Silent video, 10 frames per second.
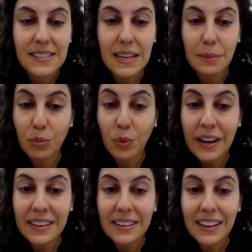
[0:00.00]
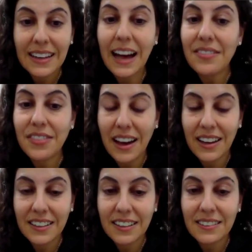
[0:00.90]
Step 1, cut
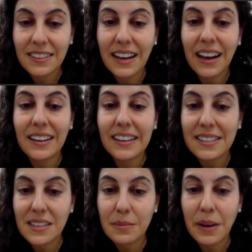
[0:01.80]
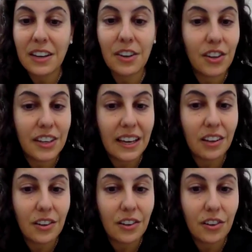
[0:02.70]
the onion, garlic, tomato,
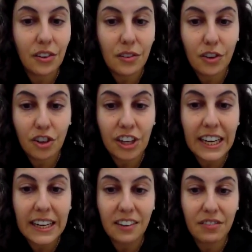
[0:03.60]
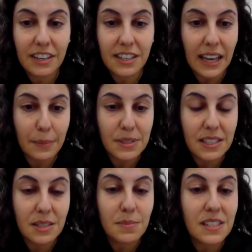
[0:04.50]
yellow, green and red
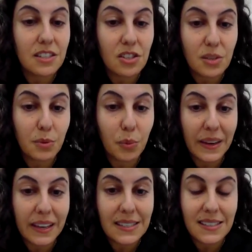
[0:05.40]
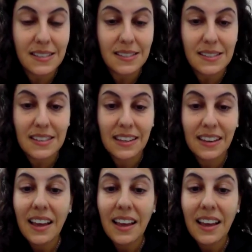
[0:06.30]
capsicums into small pieces.